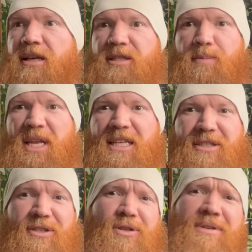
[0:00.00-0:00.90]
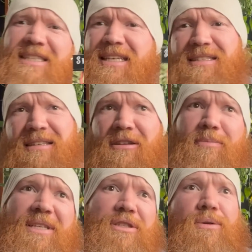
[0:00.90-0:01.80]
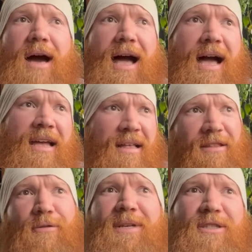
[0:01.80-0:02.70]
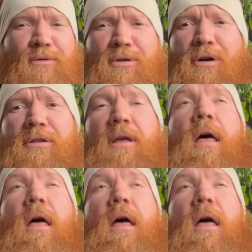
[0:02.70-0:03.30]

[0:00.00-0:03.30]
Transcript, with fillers: Spinach, as soon as it gets a little bit too hot, a little bit too cold,